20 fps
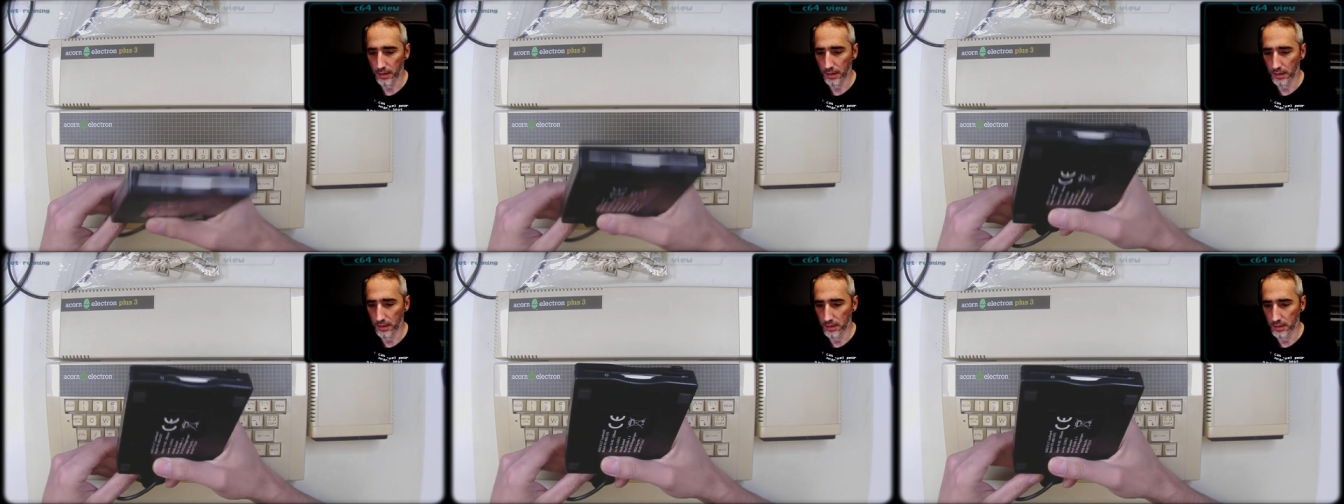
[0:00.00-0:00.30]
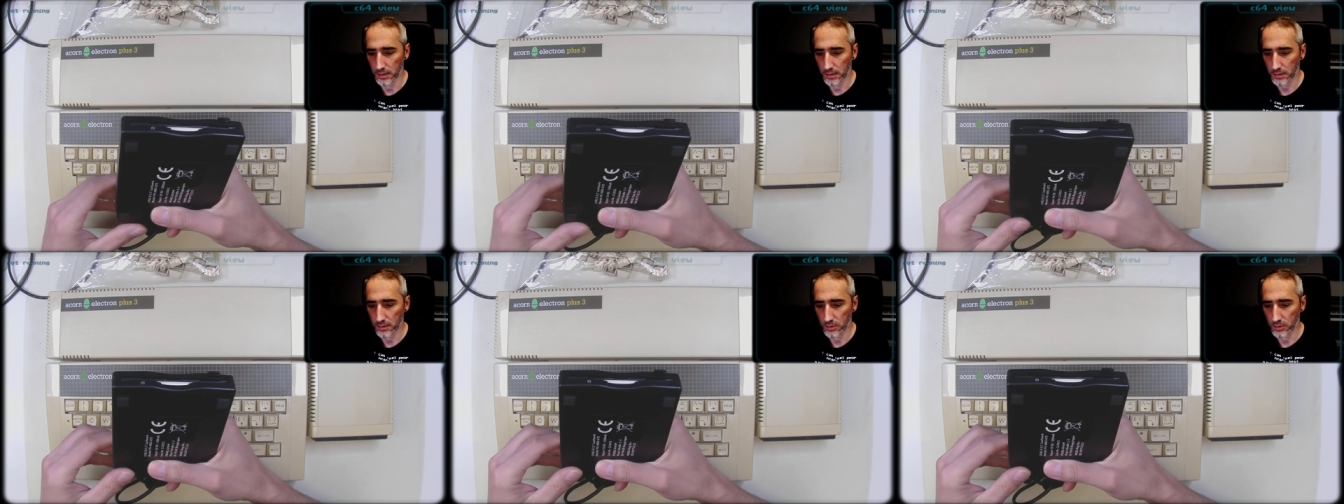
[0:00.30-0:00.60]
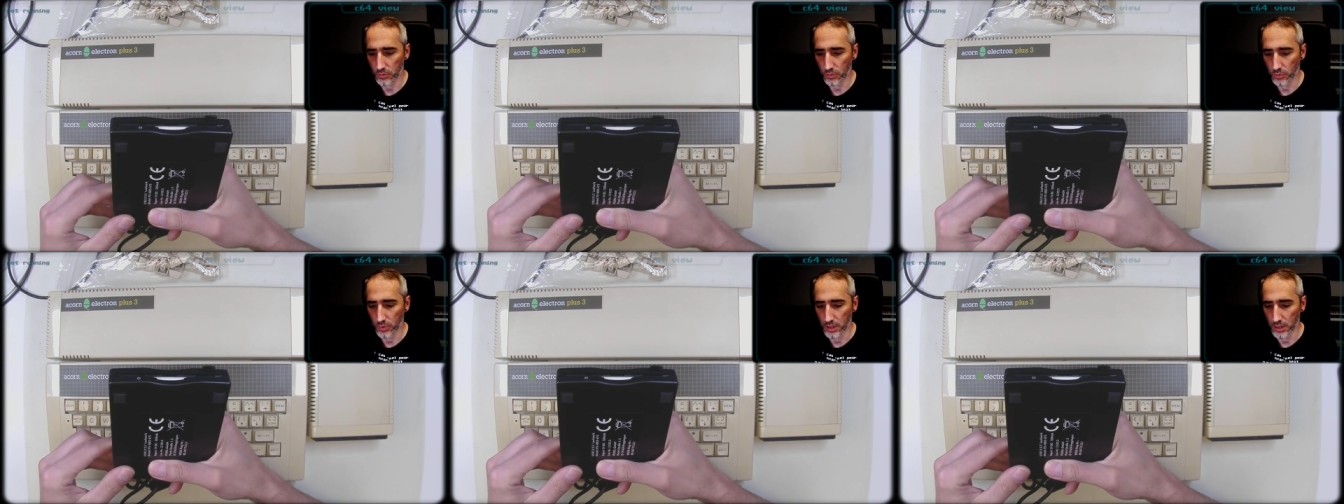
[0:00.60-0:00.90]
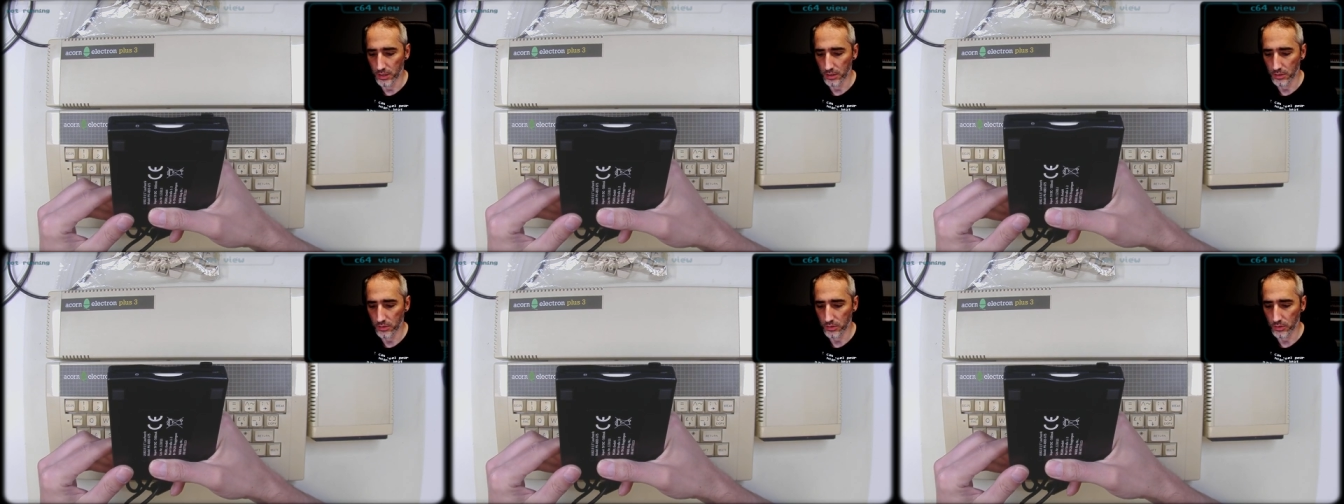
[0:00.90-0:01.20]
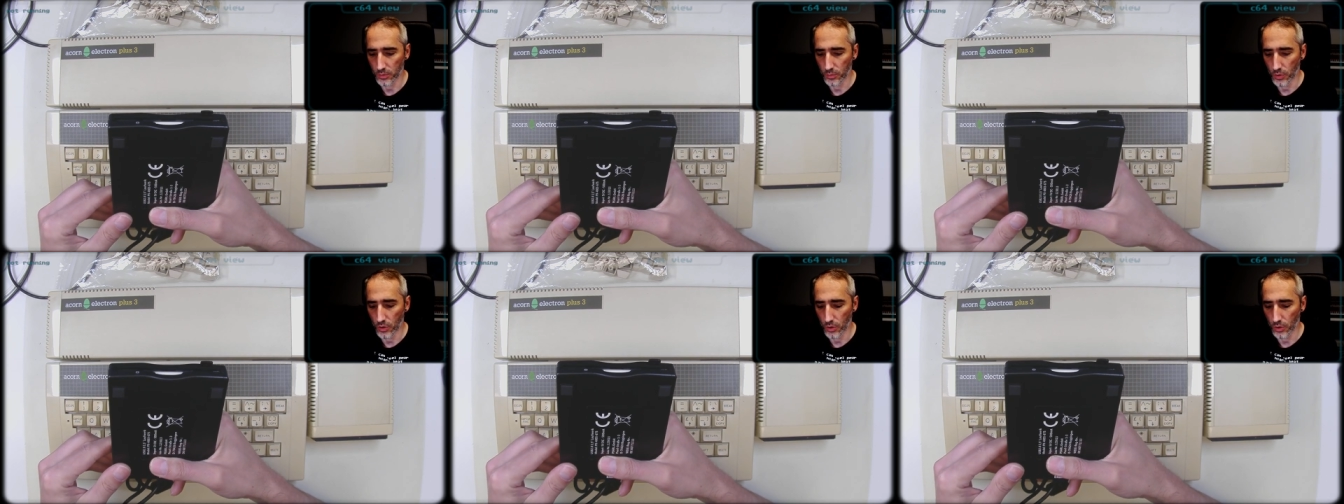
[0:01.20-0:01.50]
at least to read
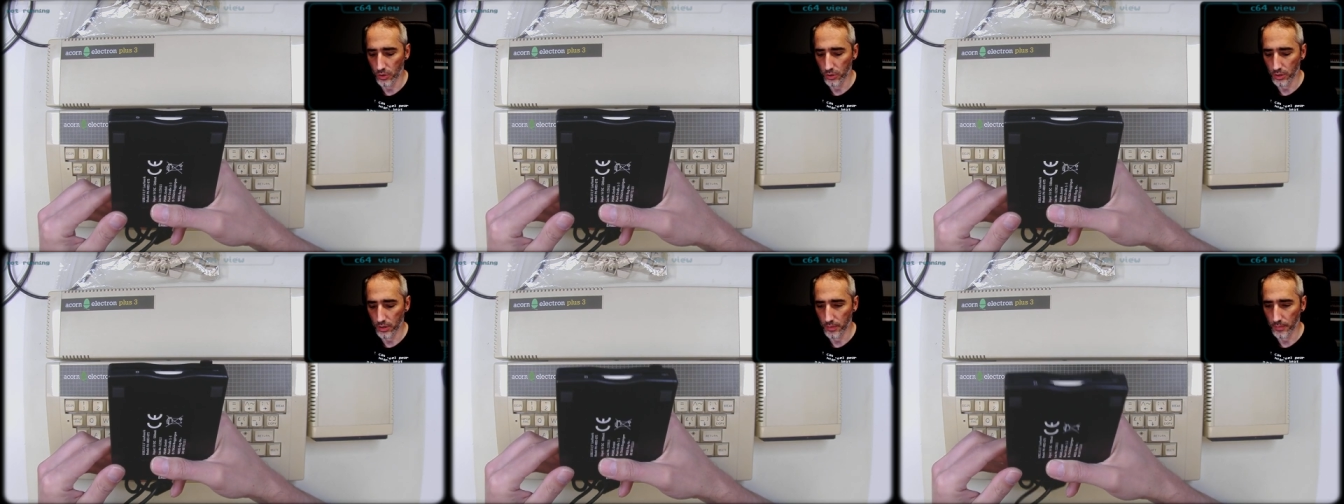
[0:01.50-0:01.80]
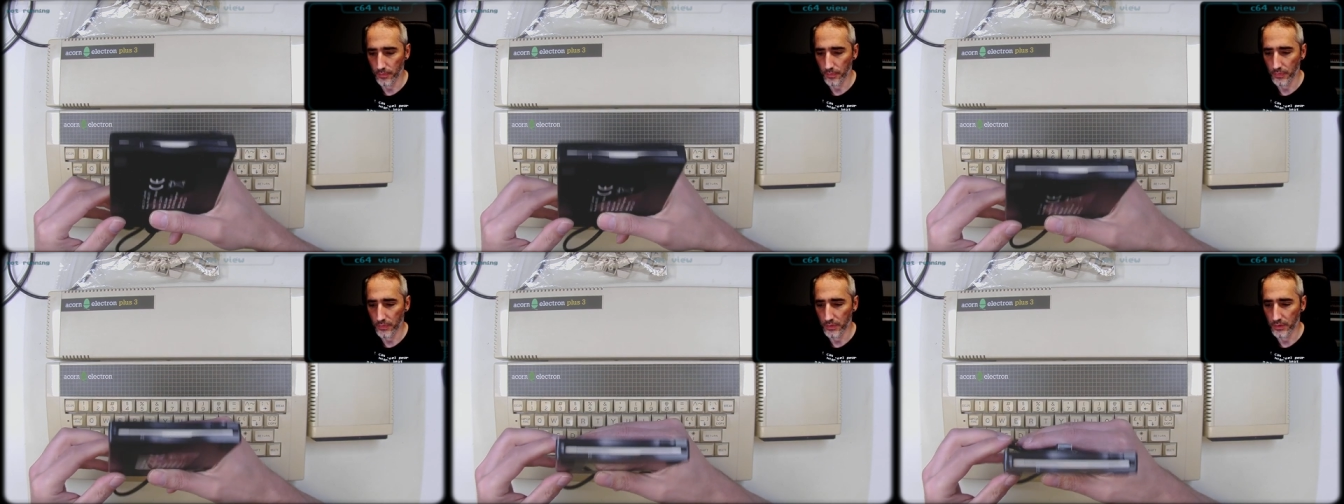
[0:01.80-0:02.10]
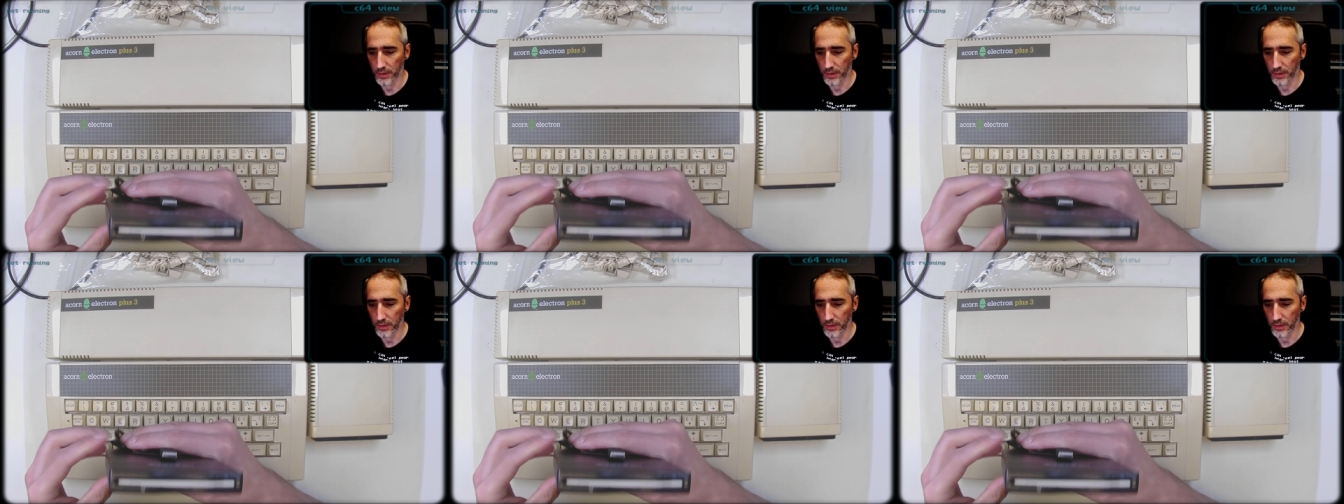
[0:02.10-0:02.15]
some older